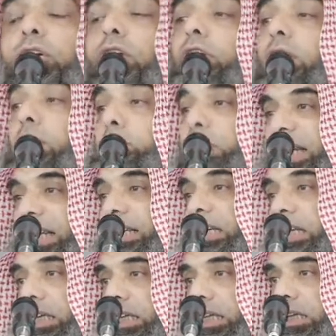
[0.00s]
to her
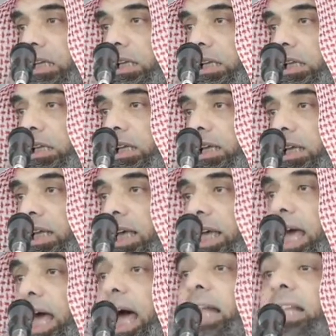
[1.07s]
ability.
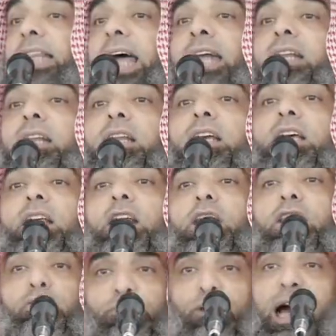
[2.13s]
And then
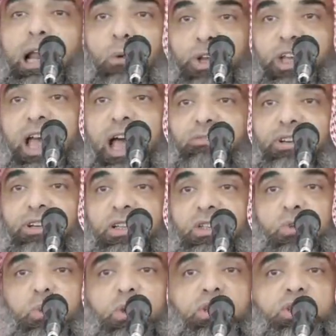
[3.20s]
the following
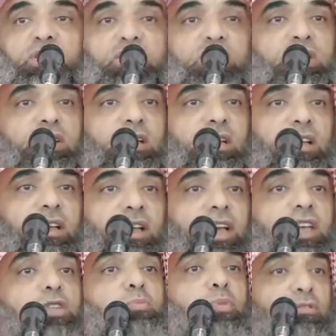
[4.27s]
evidence
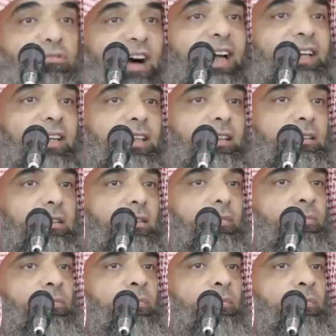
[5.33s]
is provided.